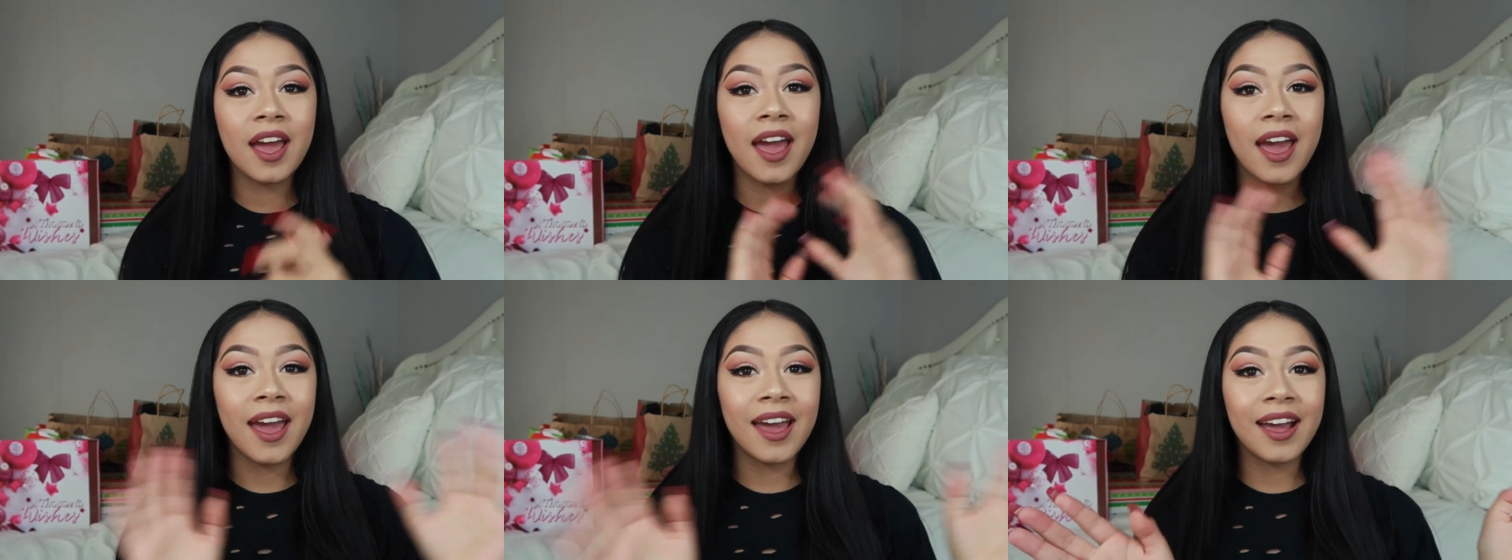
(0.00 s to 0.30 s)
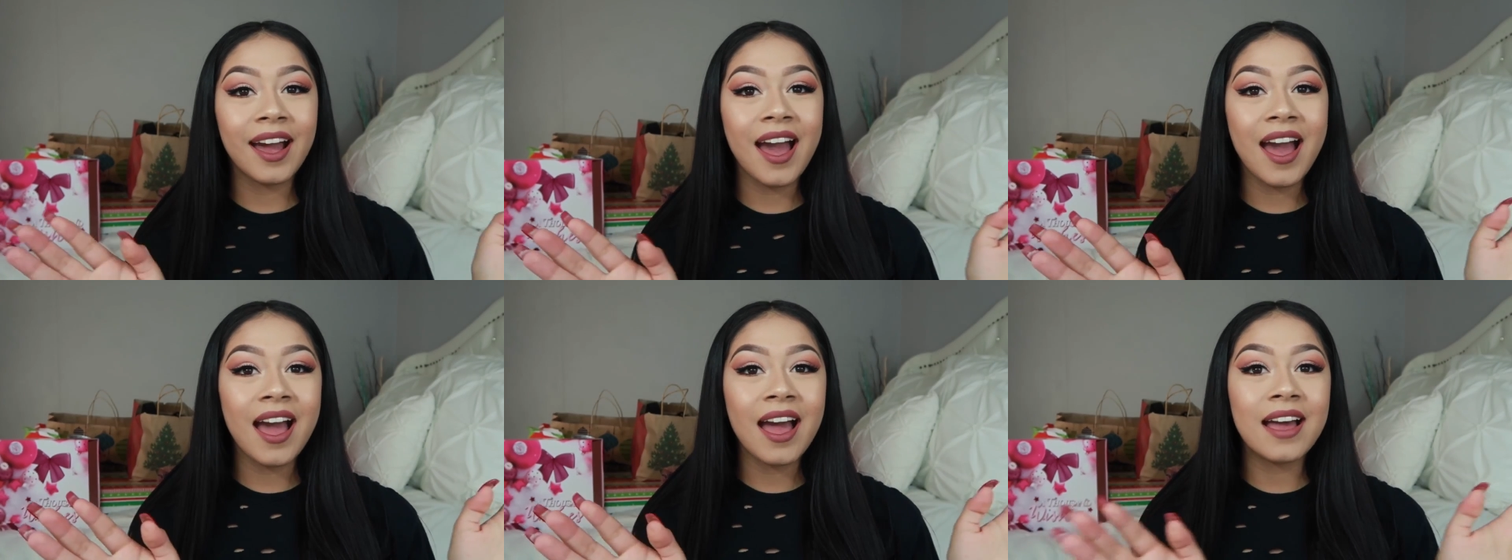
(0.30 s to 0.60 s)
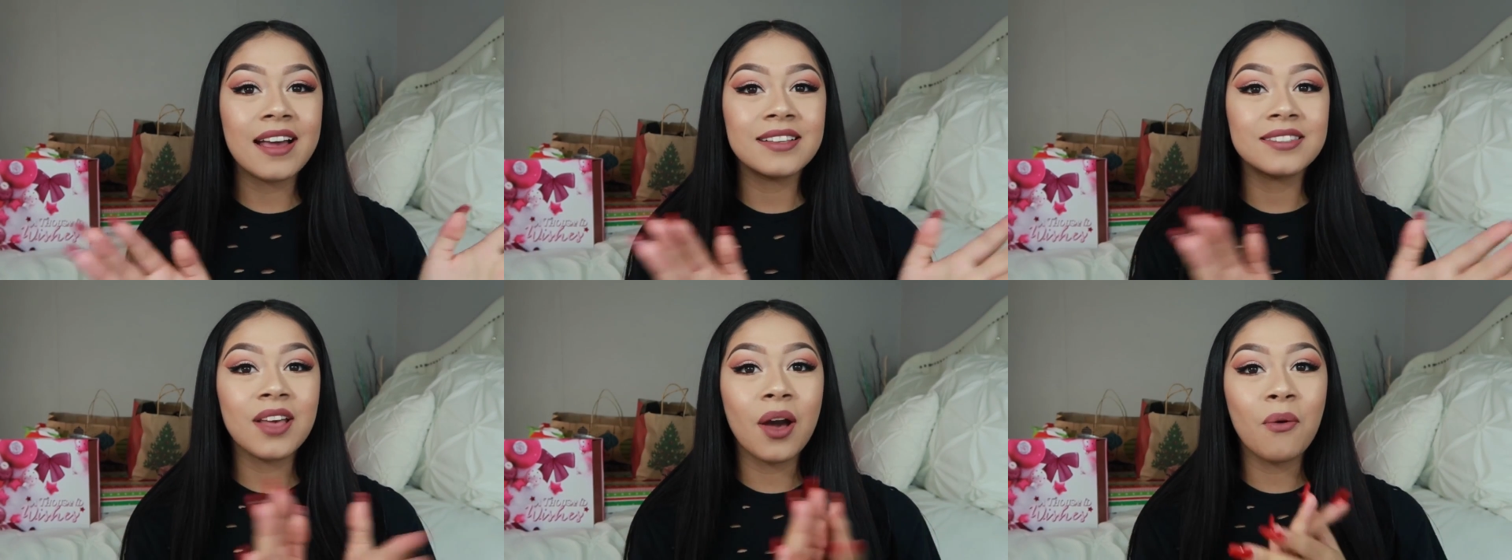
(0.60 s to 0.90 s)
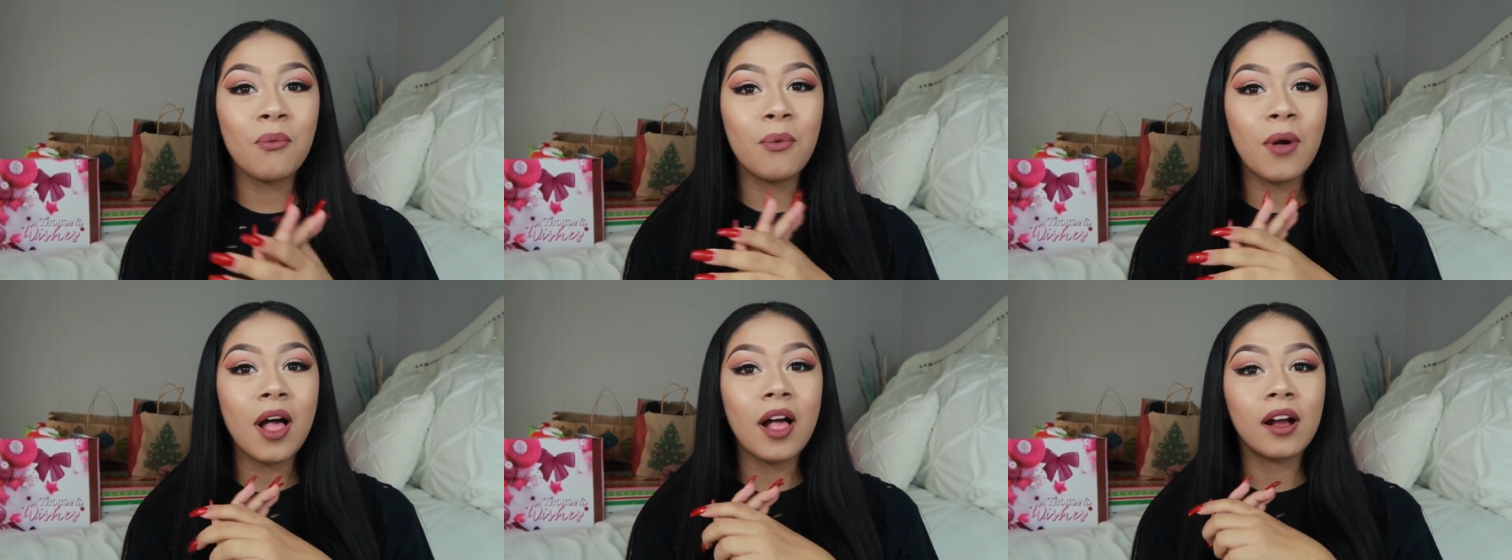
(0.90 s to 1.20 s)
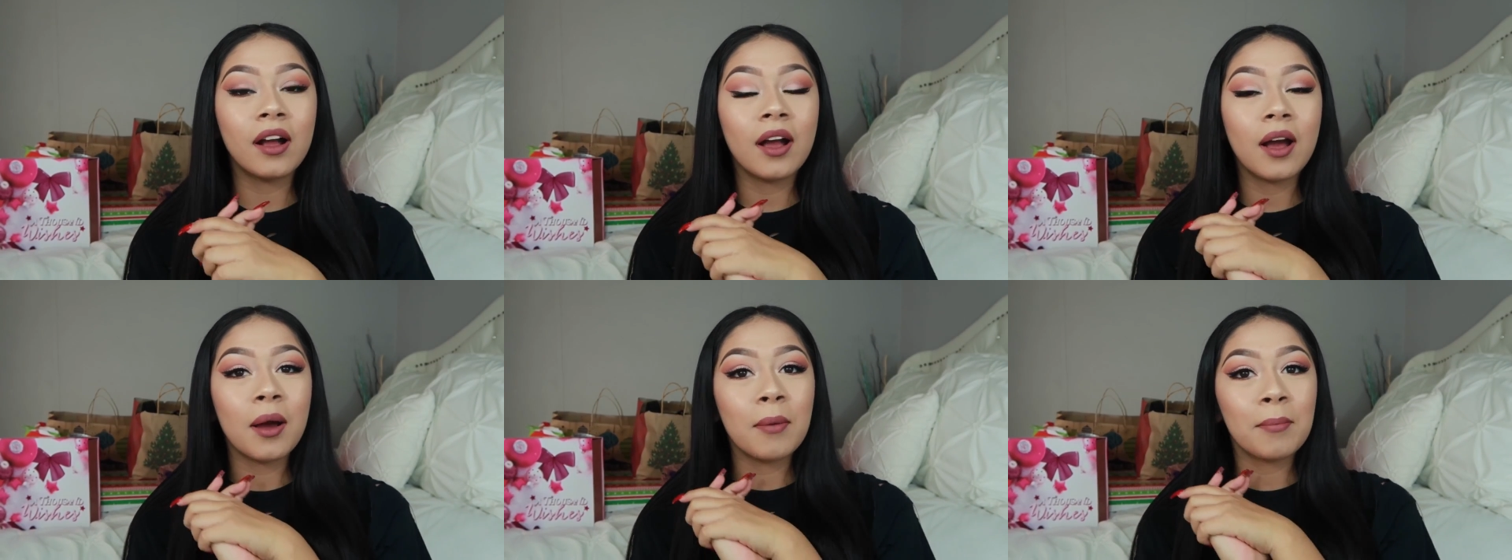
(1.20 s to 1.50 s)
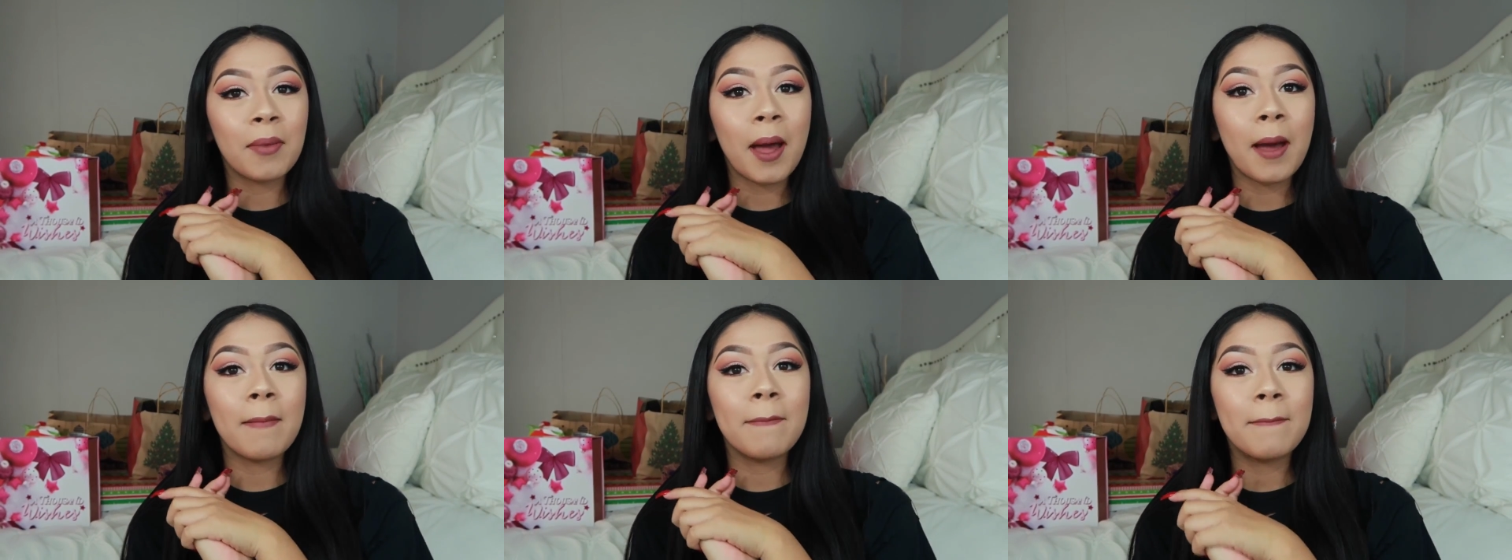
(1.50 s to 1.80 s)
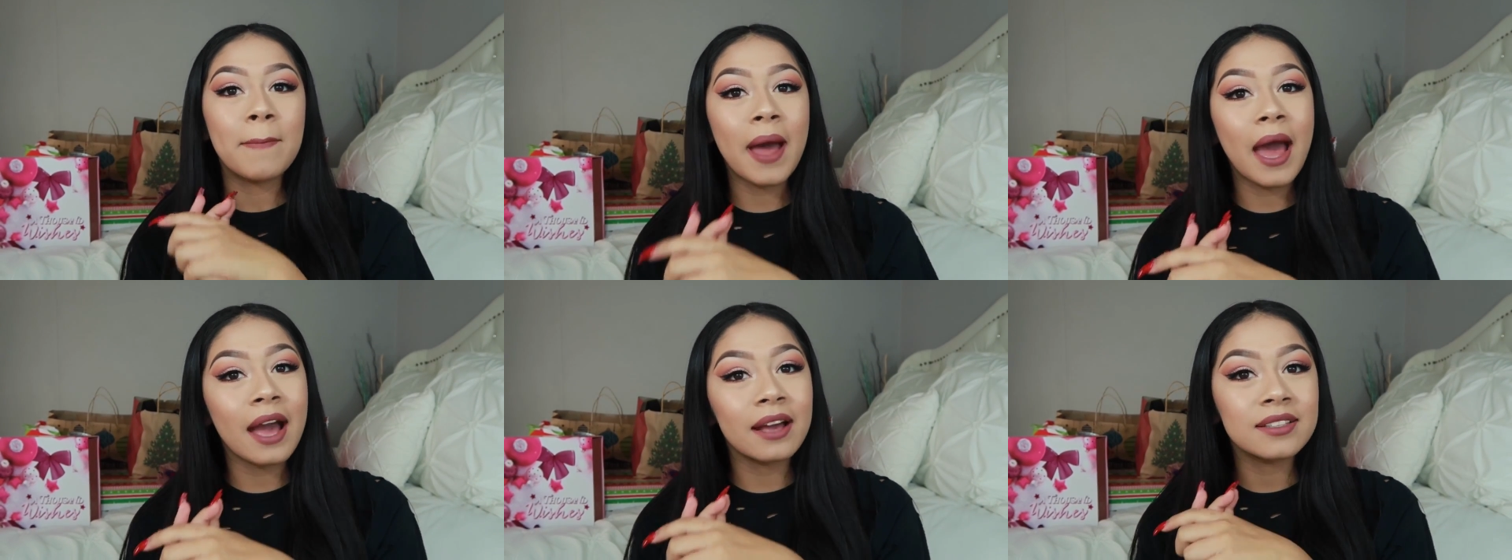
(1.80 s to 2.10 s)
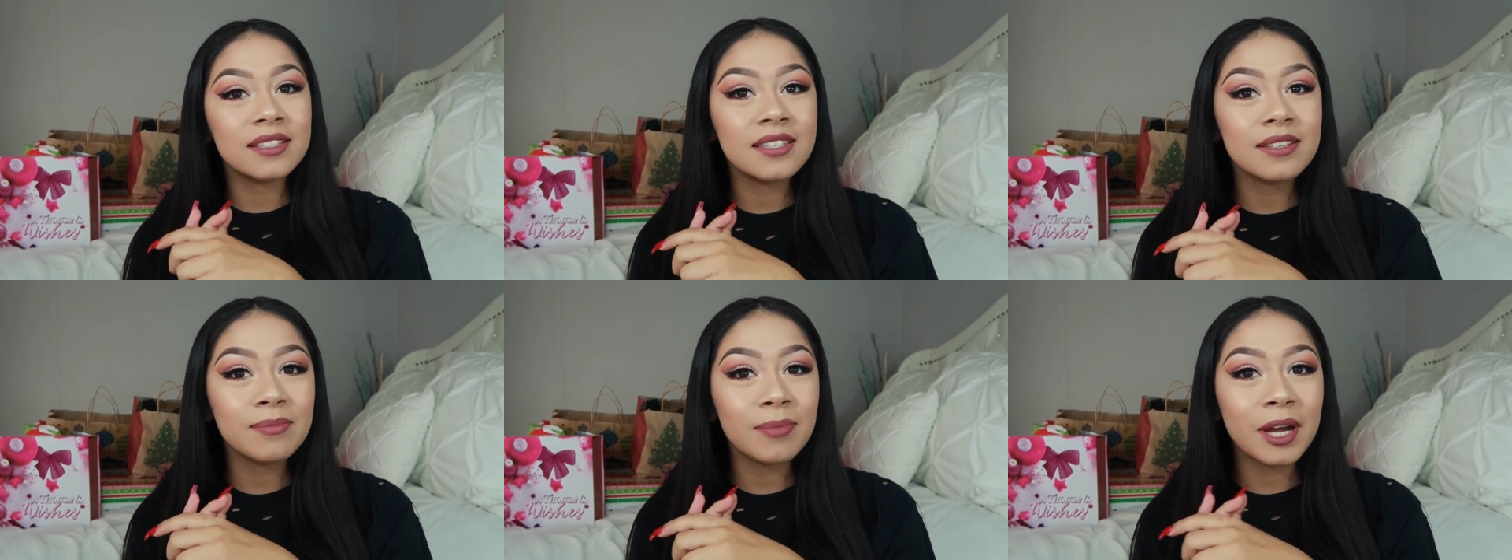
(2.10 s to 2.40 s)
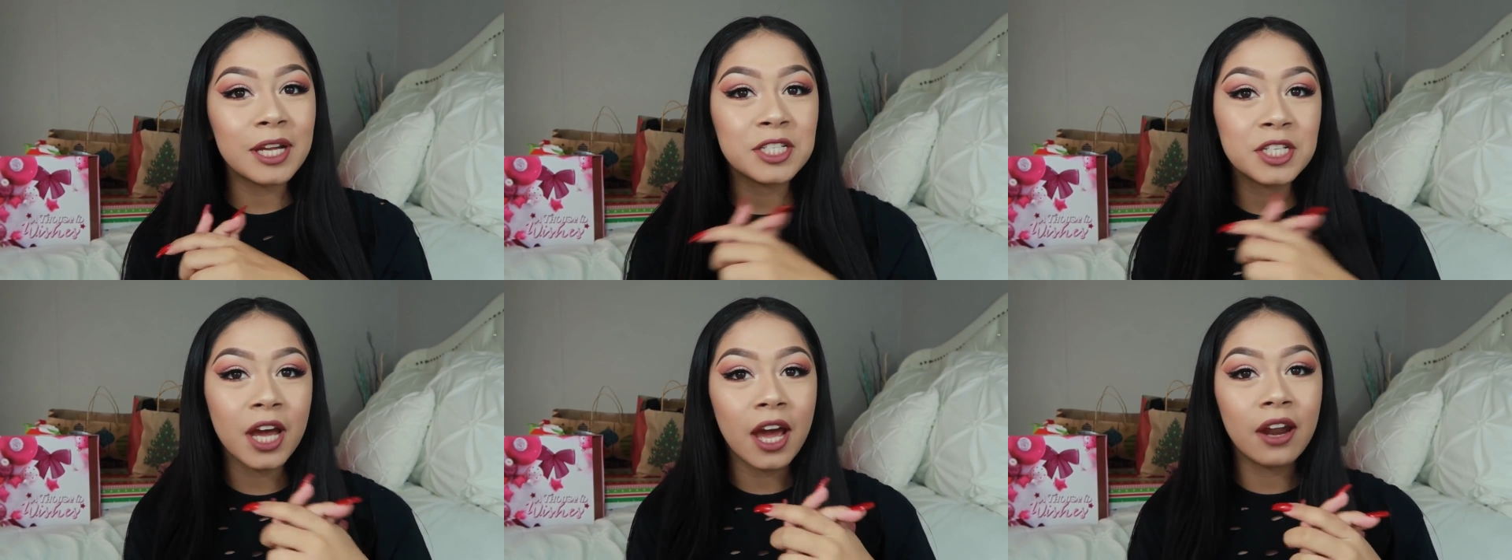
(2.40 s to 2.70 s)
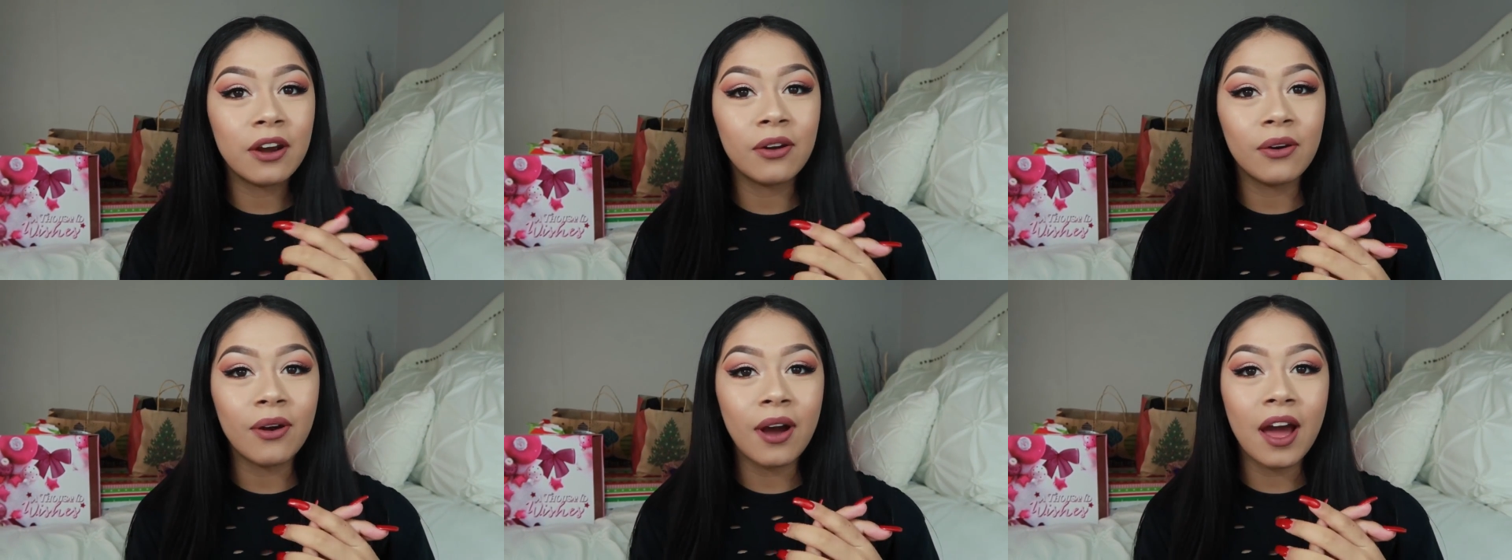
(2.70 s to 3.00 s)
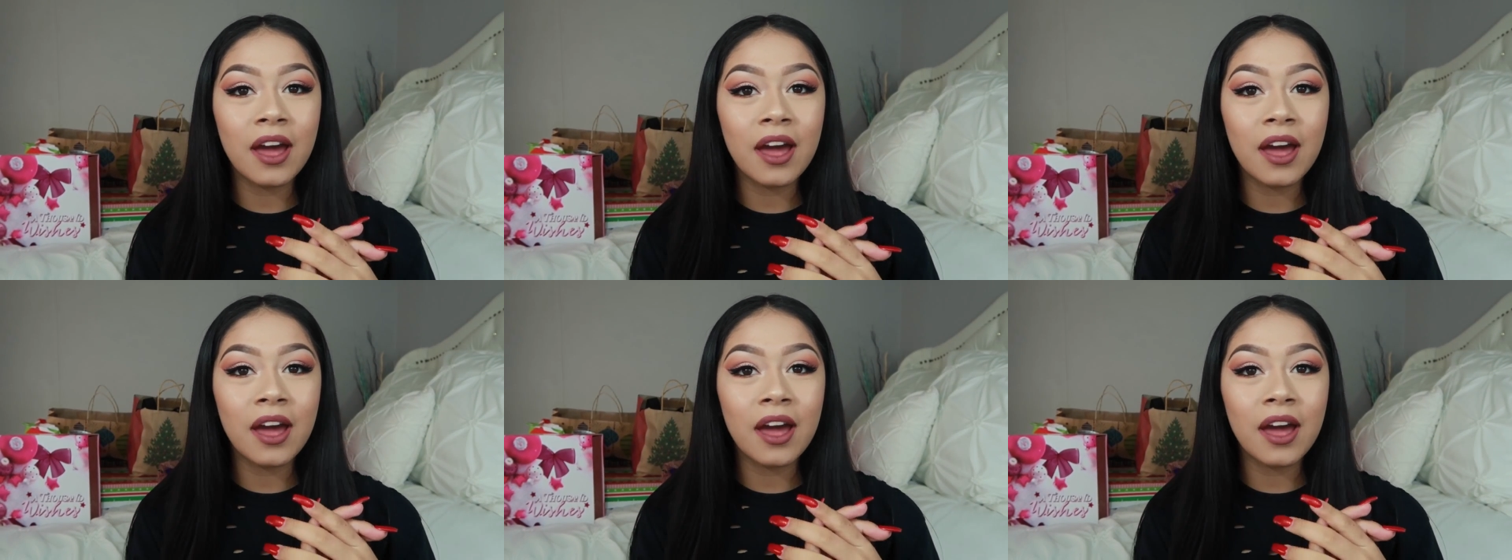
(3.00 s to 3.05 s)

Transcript: Hey guys, welcome back to my channel.